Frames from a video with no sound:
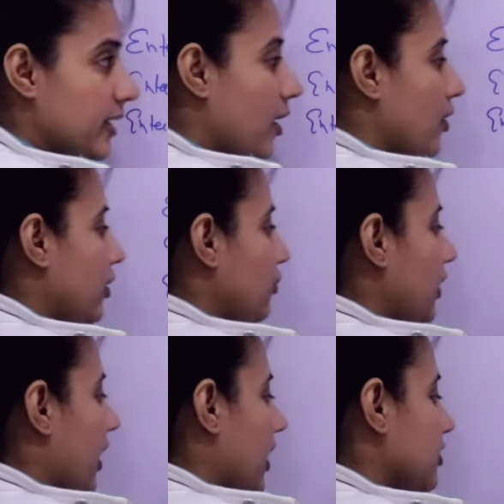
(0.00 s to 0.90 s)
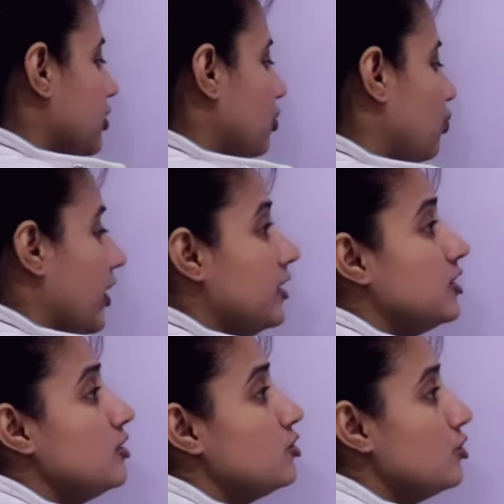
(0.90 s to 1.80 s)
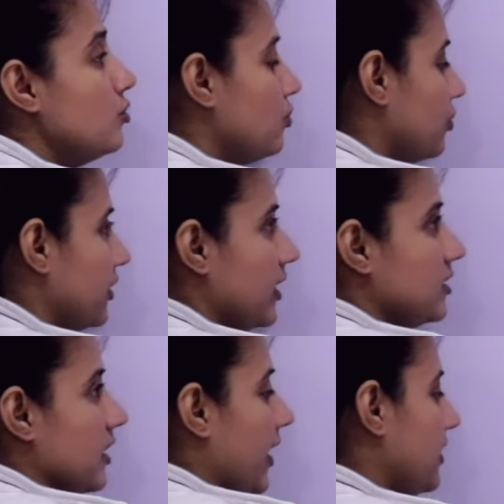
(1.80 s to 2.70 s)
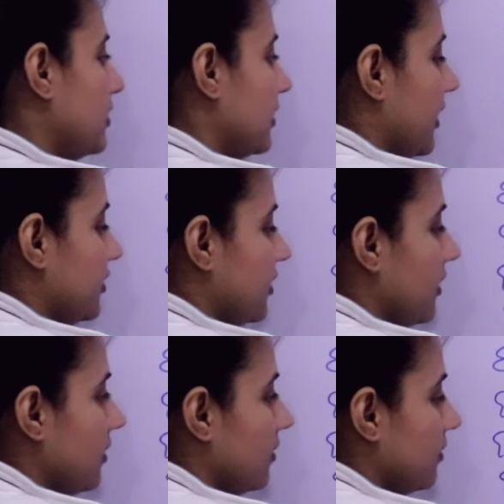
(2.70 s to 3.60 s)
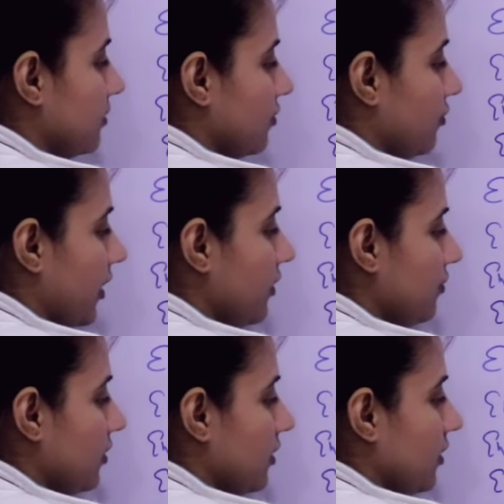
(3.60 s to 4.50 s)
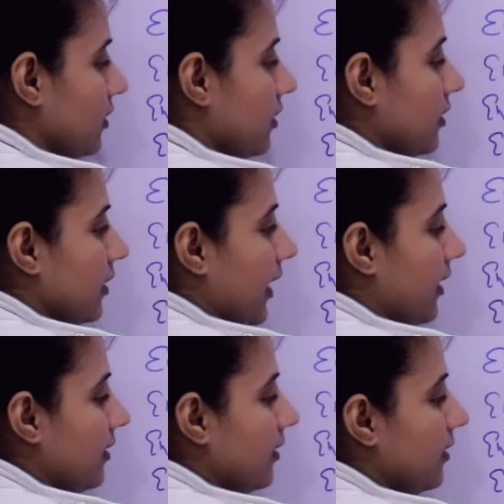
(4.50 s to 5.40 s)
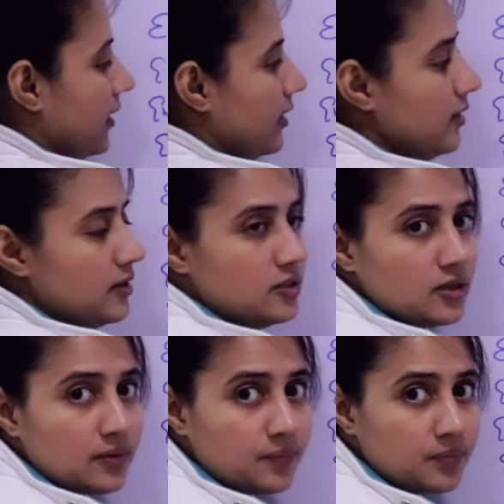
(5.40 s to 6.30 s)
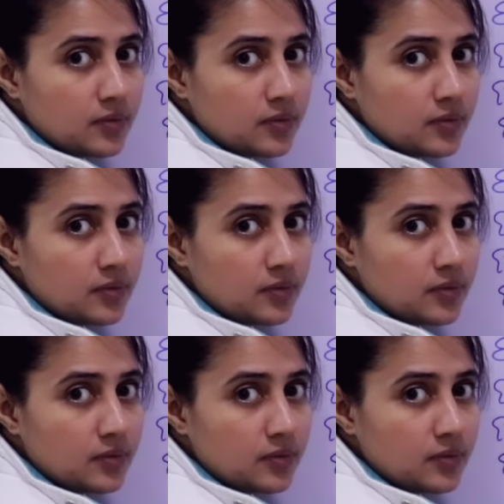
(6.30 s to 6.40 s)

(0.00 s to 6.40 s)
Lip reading: Now it will ask you, condition is true, yes, I is less than 5, enter an integer.